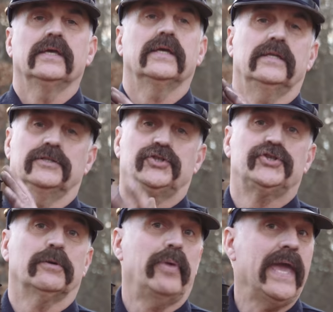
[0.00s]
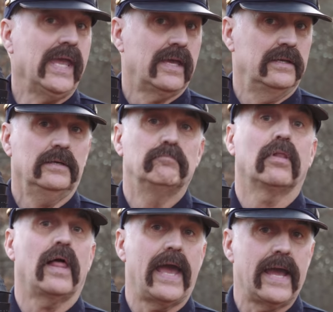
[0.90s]
It is japanned
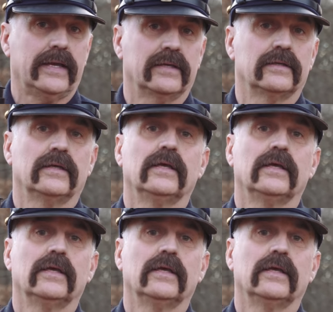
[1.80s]
black,